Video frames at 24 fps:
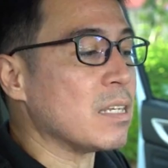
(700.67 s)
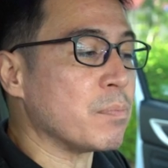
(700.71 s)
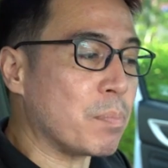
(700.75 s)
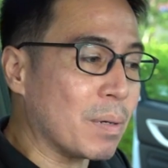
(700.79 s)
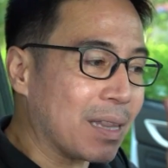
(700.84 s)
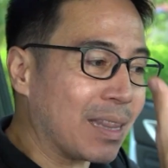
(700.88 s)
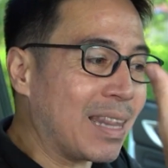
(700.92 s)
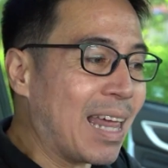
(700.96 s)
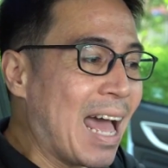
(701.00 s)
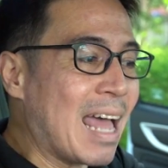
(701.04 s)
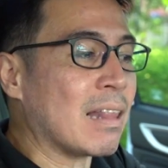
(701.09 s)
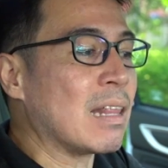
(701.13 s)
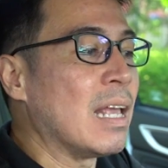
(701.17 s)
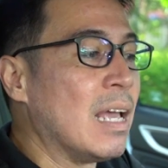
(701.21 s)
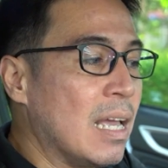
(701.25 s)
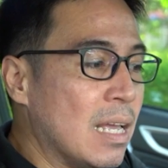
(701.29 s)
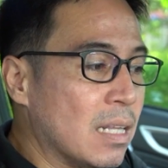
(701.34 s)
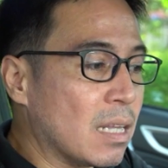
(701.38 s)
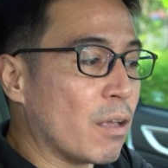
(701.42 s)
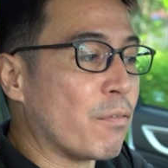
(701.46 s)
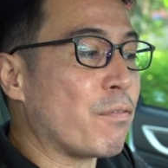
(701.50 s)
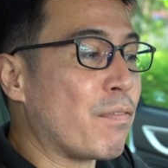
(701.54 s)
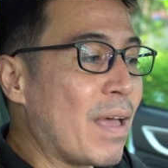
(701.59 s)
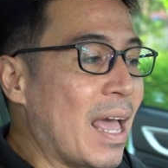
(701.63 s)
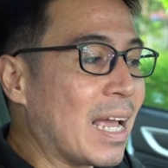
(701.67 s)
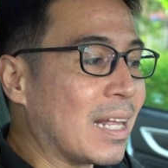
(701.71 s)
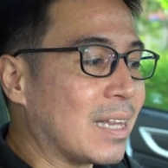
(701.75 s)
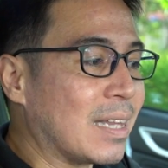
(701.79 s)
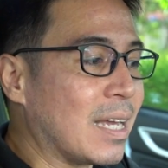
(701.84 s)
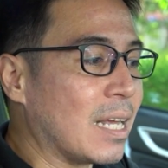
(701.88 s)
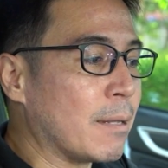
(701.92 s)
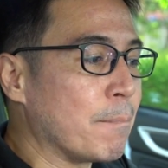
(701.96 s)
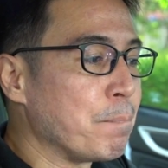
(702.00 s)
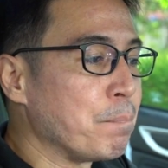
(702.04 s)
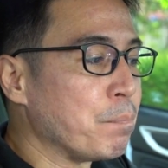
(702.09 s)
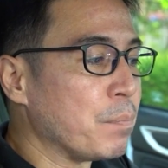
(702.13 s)
But the fact
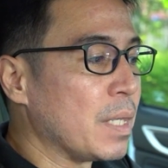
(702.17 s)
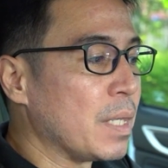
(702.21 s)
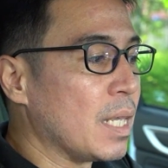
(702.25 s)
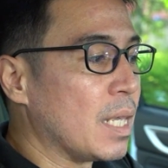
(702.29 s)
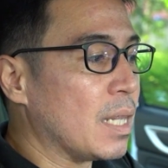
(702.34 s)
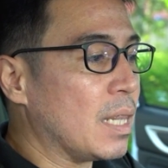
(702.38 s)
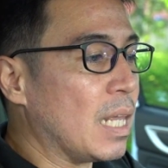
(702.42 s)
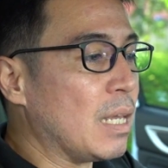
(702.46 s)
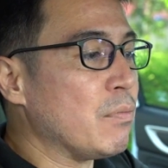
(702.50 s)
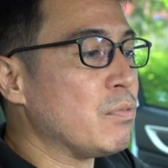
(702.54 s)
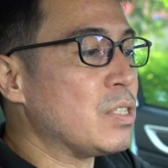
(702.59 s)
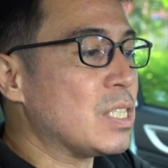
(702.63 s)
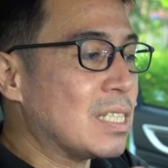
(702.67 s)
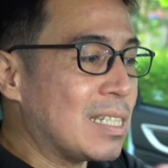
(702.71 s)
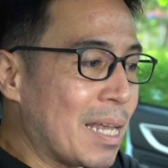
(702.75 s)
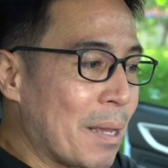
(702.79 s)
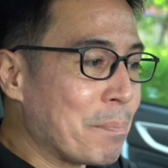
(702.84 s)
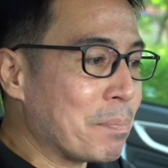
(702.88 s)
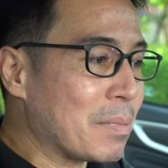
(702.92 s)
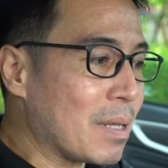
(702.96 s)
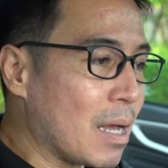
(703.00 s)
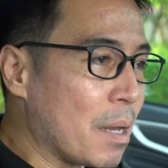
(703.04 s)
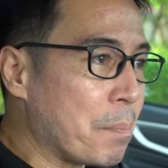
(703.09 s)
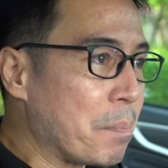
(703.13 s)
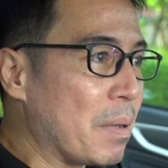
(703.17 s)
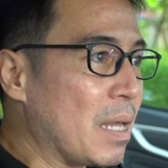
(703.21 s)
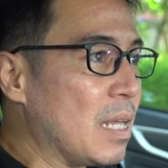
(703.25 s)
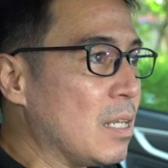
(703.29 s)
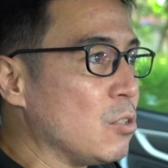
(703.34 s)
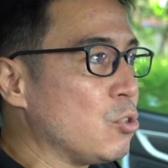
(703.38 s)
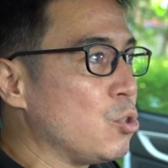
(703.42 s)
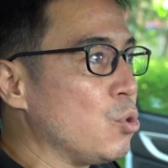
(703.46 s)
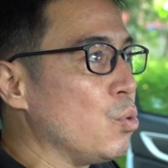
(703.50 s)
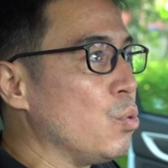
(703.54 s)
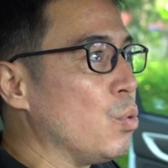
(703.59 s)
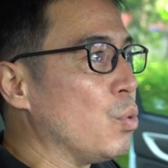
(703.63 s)
that they've stepped up
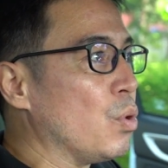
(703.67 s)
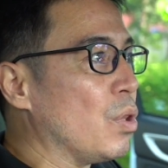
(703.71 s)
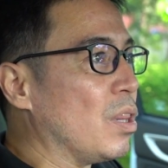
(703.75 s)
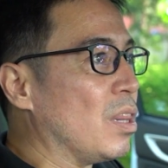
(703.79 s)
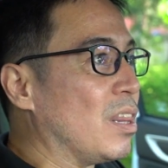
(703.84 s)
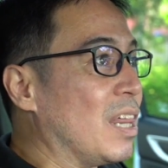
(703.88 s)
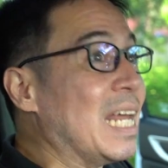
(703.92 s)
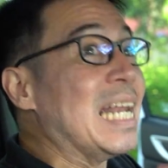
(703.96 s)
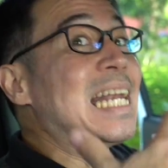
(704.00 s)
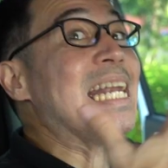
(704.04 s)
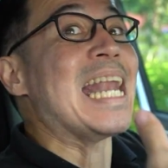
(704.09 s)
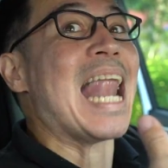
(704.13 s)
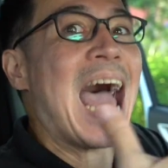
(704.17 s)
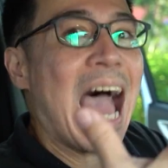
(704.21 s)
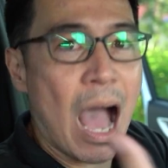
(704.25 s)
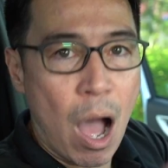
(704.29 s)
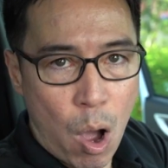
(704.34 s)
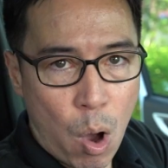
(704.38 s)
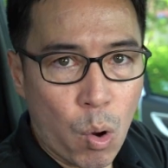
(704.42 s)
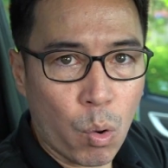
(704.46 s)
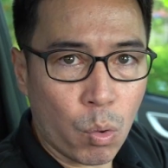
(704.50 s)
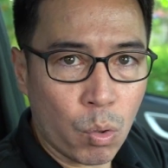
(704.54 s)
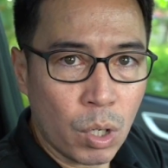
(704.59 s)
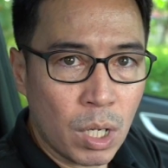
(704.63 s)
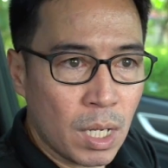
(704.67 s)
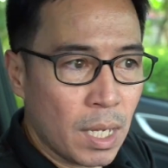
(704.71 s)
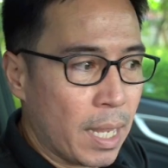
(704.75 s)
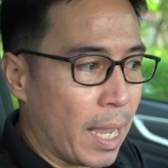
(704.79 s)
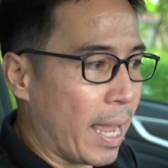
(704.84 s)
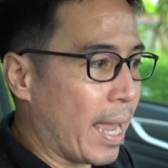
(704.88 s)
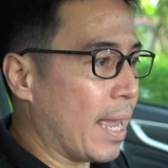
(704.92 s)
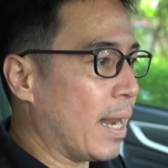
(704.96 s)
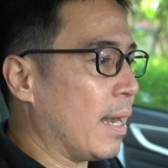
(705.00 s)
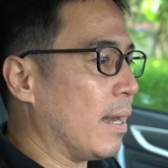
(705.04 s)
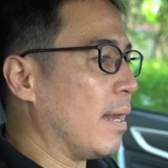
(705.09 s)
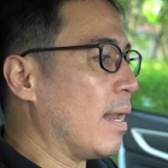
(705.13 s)
into the now
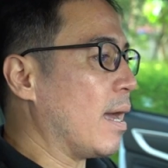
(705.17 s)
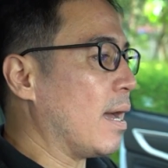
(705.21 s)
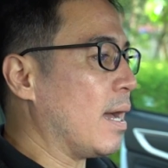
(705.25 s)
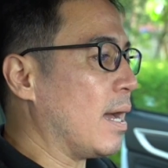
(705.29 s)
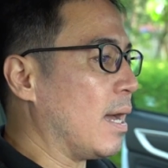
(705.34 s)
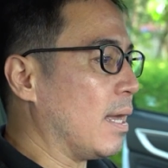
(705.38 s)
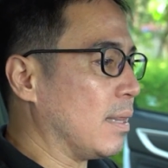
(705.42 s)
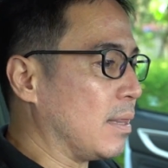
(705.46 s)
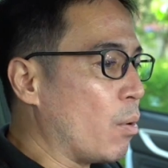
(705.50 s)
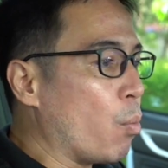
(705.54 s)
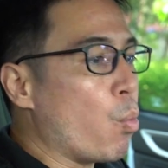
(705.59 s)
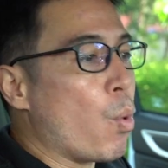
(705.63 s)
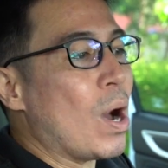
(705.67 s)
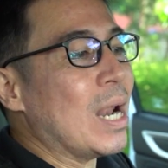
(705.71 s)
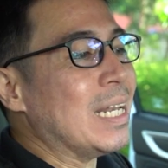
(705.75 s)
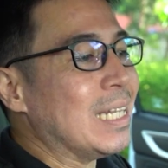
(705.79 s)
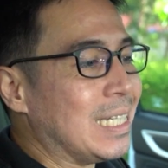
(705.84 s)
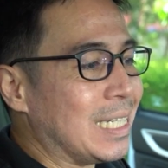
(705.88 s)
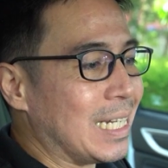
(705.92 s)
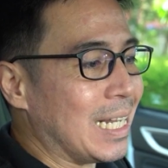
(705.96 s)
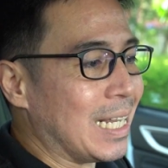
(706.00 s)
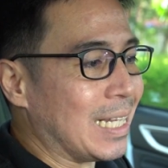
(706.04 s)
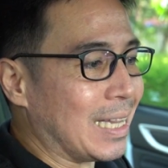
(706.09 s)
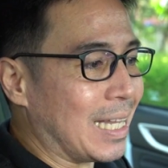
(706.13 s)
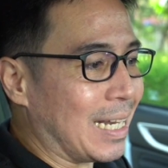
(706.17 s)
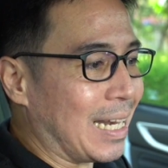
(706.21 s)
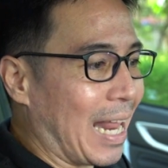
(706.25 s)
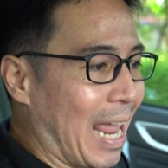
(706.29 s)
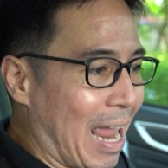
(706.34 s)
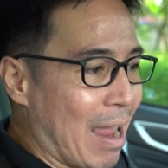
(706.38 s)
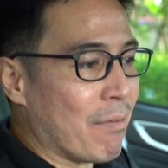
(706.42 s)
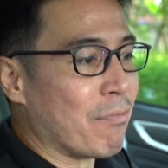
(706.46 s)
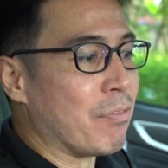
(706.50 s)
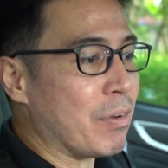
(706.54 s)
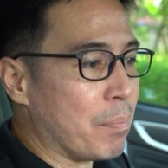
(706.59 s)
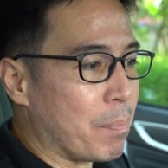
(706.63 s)
and the one thing that
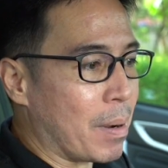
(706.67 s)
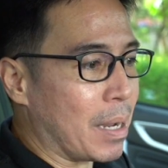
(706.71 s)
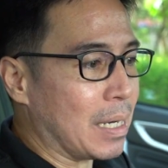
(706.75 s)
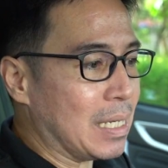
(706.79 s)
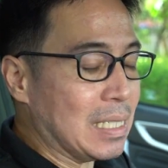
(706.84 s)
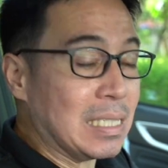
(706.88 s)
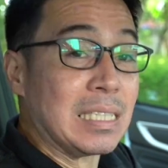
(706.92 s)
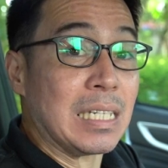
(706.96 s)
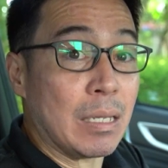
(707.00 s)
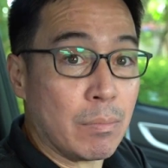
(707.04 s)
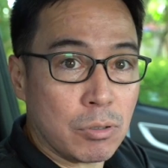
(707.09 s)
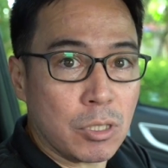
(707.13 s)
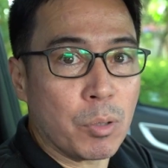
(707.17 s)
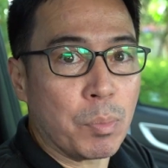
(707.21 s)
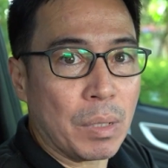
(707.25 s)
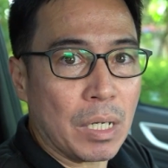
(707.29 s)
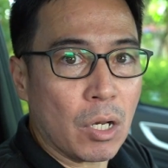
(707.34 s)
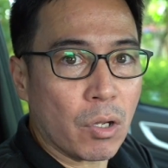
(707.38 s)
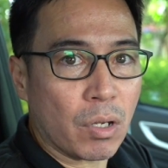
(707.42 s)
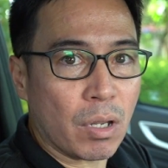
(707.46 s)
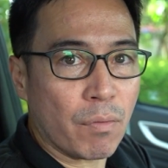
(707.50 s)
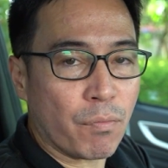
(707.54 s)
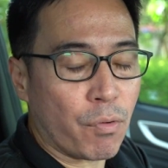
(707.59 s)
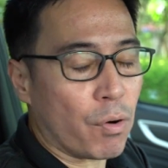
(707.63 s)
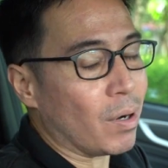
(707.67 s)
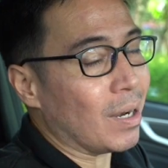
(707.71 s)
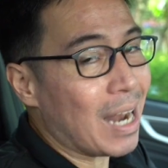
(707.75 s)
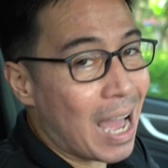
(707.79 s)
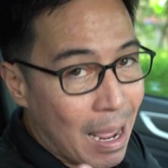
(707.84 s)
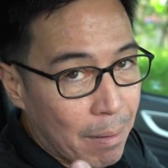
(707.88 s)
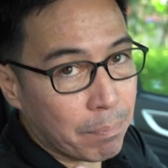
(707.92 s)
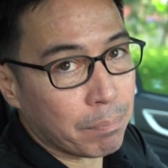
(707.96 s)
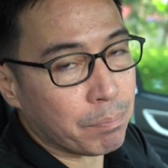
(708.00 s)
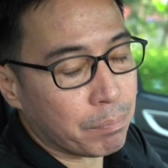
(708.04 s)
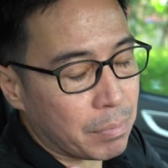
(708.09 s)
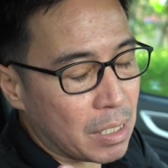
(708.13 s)
everybody seems to be looking for,
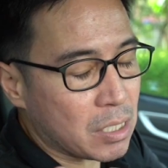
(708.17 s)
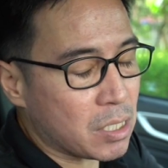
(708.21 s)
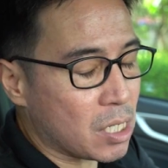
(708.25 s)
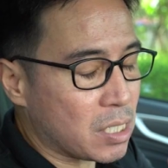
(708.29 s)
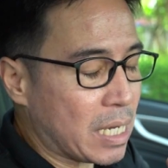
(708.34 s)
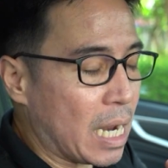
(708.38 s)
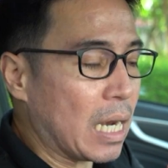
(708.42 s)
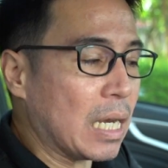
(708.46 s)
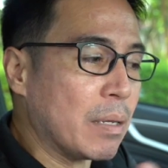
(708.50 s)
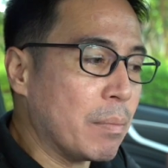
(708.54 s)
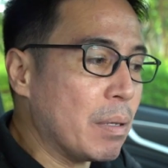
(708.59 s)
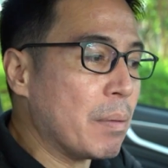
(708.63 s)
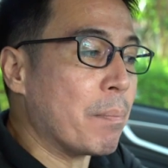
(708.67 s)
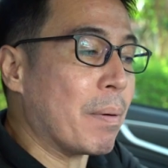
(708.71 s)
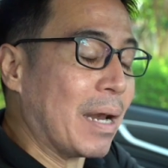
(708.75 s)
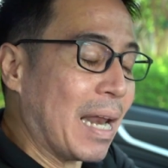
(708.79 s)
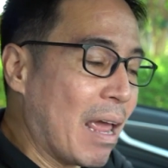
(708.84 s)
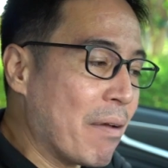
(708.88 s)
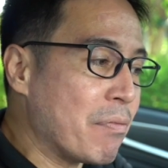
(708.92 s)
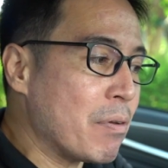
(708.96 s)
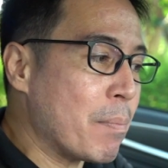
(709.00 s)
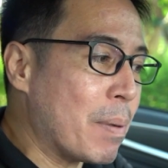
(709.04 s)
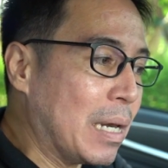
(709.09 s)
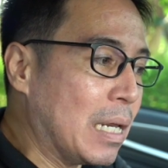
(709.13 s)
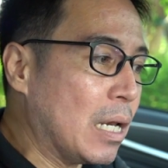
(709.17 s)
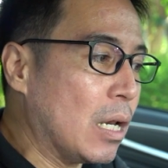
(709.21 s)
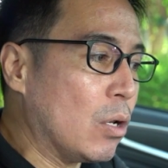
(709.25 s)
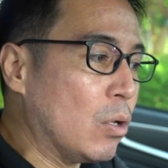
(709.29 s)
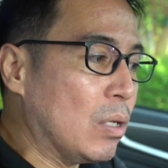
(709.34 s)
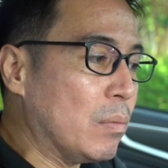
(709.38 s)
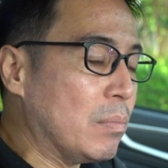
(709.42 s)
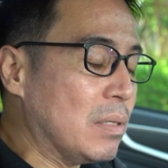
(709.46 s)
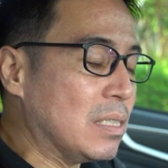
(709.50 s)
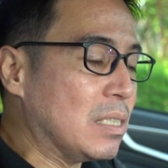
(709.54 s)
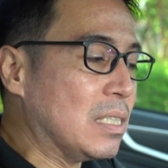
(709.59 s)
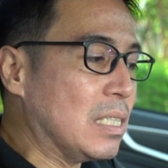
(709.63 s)
not necessarily me, but
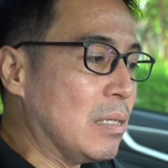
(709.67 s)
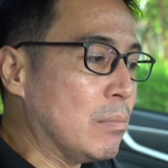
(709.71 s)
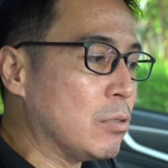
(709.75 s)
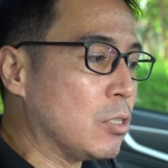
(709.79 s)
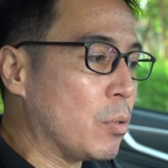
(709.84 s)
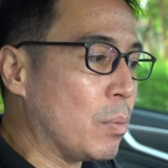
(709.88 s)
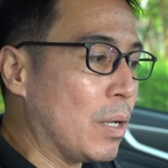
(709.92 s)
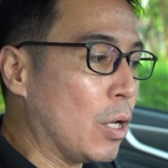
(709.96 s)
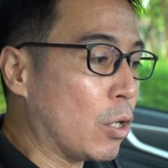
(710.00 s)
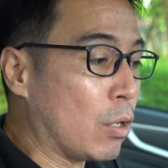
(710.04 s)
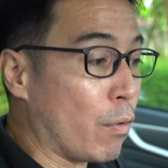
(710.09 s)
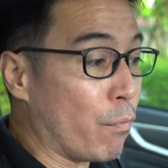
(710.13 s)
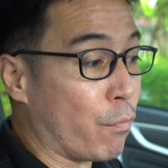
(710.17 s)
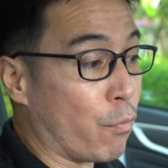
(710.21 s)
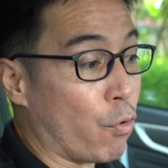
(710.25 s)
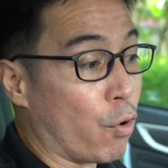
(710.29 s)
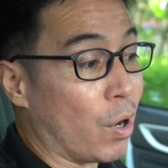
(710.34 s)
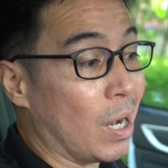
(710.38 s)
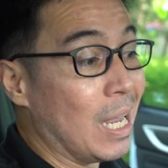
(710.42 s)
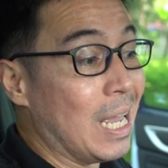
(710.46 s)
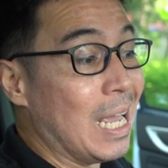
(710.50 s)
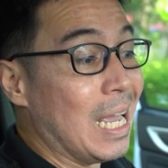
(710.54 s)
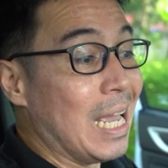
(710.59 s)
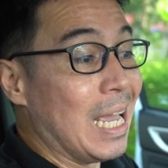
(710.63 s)
everybody seems to be looking for